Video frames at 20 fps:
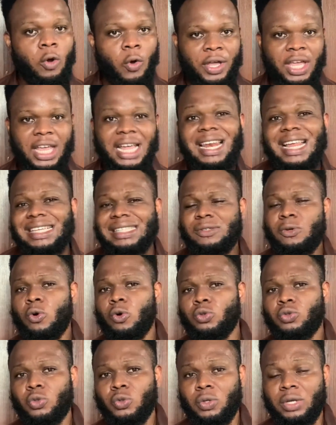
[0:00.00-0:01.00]
Okay, let's
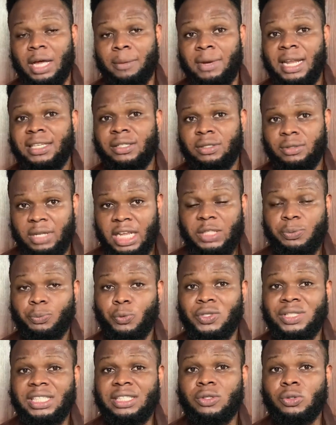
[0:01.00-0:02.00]

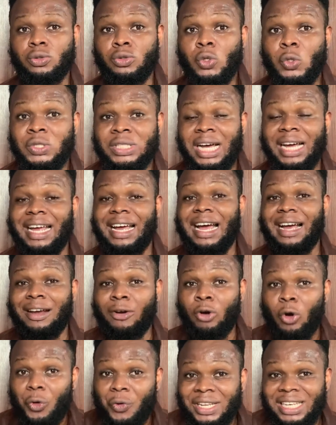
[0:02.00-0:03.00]
proceed to those that are
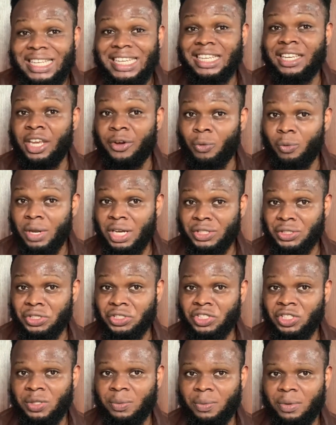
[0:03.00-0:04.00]
currently in a
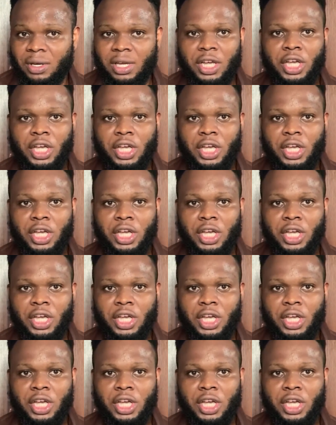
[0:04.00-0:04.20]
relationship.